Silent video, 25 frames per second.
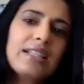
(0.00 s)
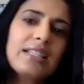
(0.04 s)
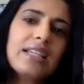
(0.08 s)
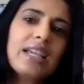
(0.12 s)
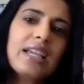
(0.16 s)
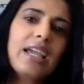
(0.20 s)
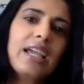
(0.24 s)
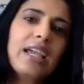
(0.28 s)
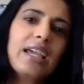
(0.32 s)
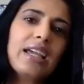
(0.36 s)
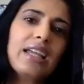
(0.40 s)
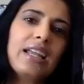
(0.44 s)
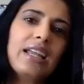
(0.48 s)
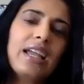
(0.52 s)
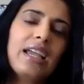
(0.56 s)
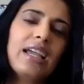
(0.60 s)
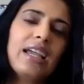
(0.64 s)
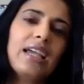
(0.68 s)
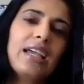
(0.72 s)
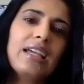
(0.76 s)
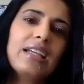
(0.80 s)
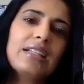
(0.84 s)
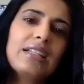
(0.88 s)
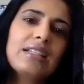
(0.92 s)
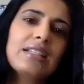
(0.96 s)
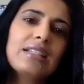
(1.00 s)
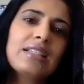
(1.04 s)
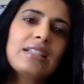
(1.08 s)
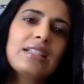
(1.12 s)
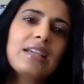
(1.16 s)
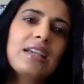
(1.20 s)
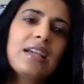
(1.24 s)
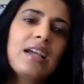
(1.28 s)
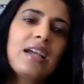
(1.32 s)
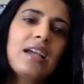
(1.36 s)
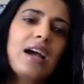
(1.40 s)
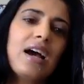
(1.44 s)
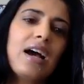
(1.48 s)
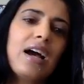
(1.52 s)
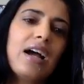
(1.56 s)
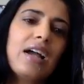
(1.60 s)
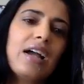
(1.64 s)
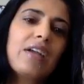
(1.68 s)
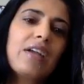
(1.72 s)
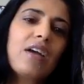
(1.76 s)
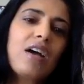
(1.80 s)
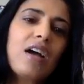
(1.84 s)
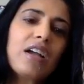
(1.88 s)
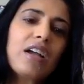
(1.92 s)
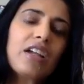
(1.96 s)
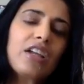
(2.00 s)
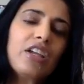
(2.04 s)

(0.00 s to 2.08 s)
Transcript: did, and I got